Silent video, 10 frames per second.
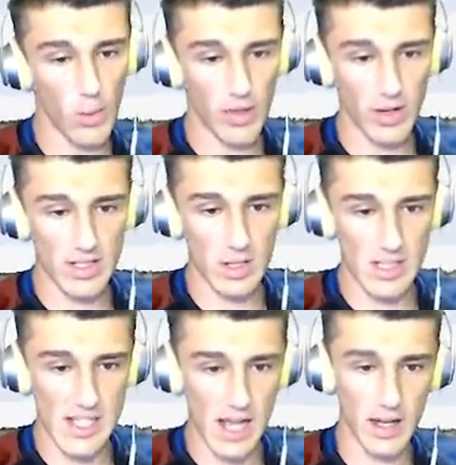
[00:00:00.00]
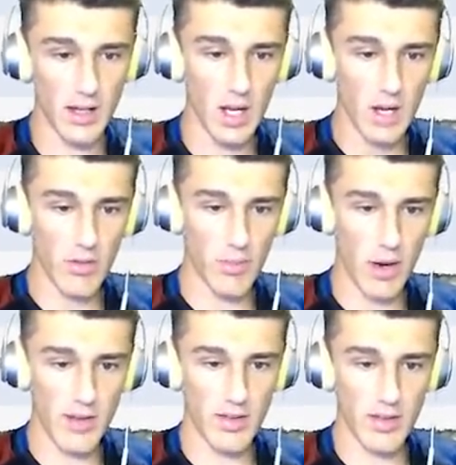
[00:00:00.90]
They're still selling for the
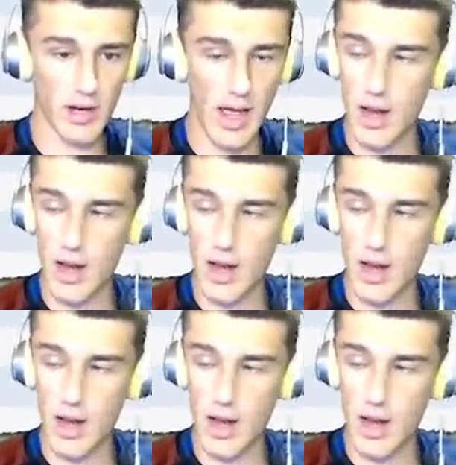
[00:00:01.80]
prices they're at.